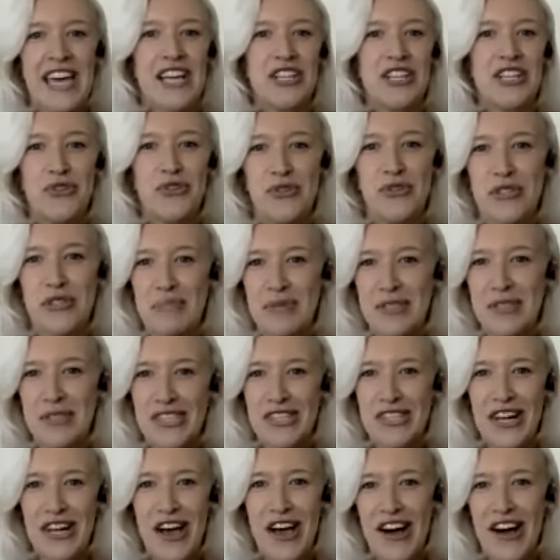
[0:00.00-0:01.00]
Do some
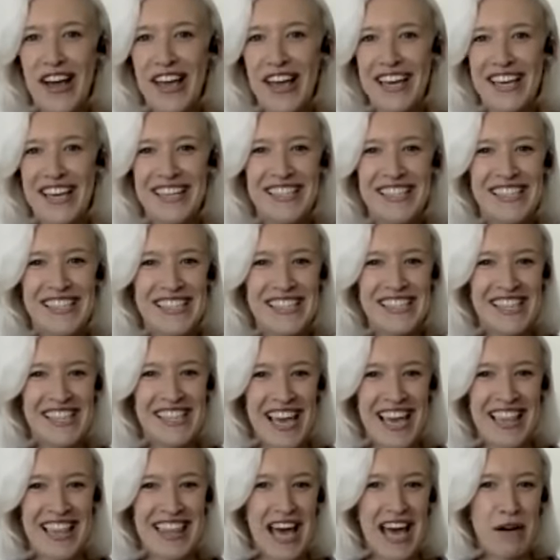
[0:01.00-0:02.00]
slides
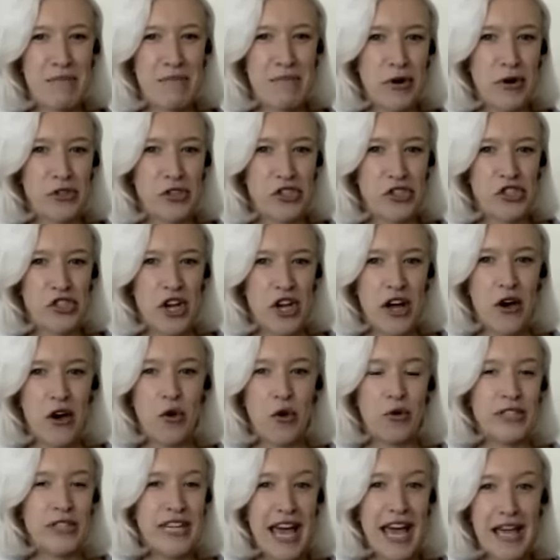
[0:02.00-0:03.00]
in that posture,
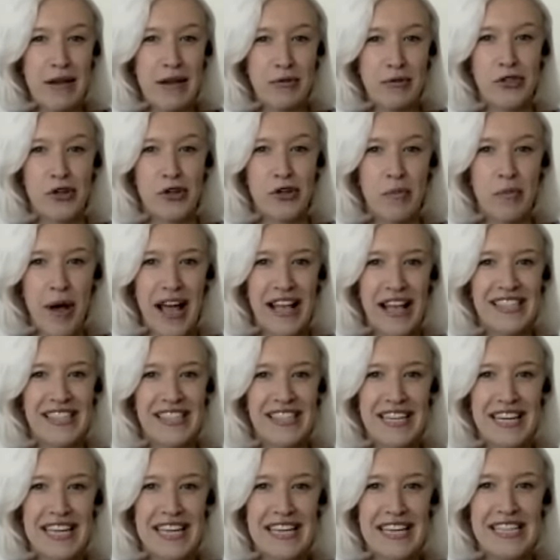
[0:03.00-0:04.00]
or tabletop hands
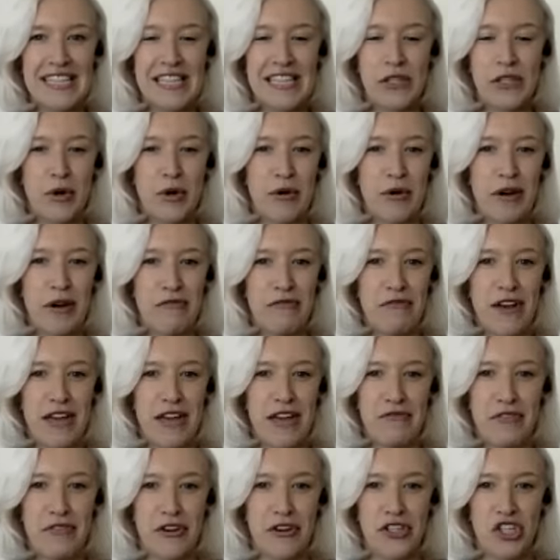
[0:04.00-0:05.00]
and knees is one of my
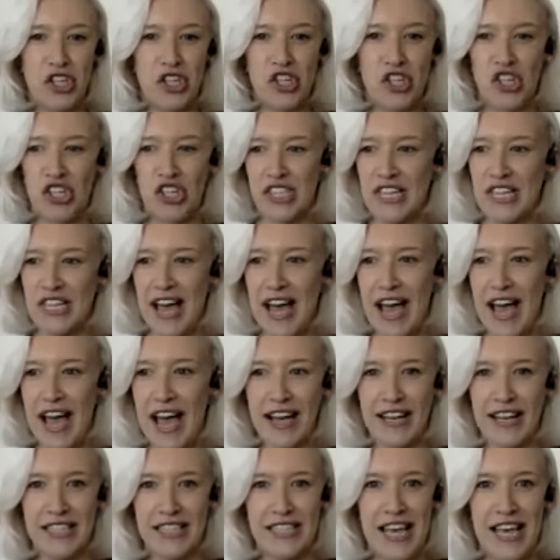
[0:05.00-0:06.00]
favorite to just
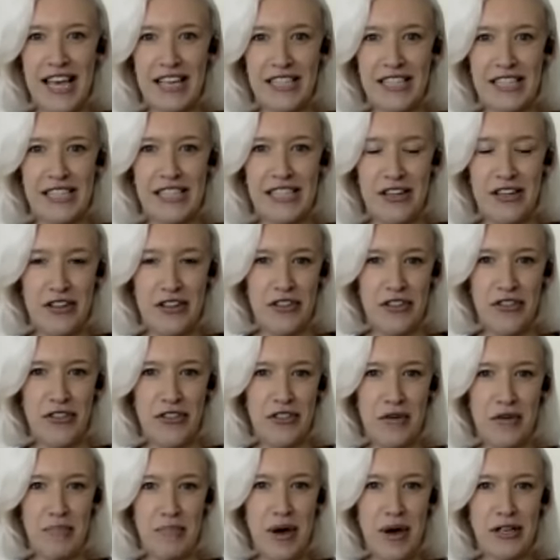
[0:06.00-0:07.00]
access
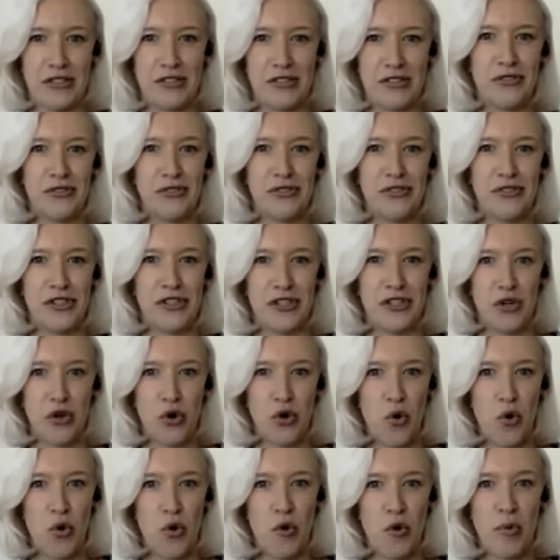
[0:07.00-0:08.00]
the muscles, the
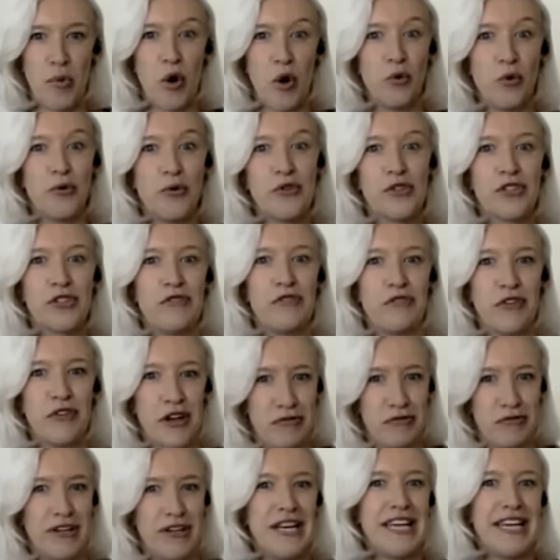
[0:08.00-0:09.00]
core, but also
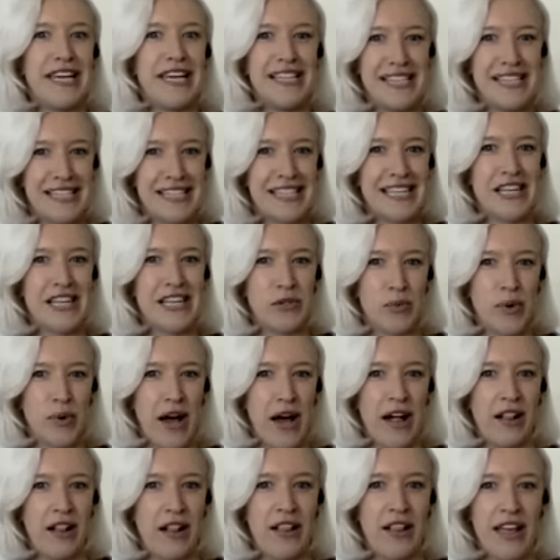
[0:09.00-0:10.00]
find release as
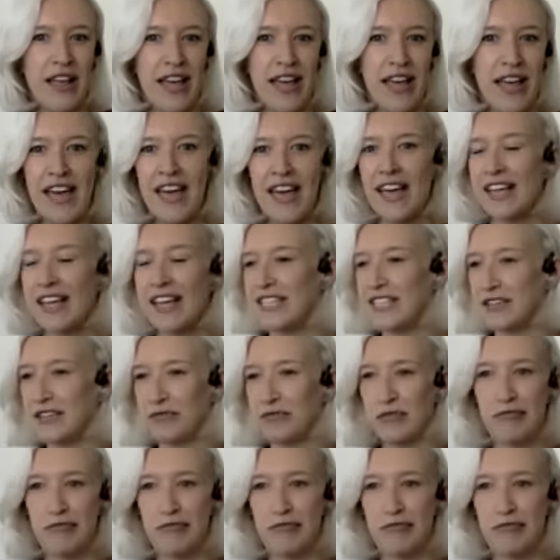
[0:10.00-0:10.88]
well, different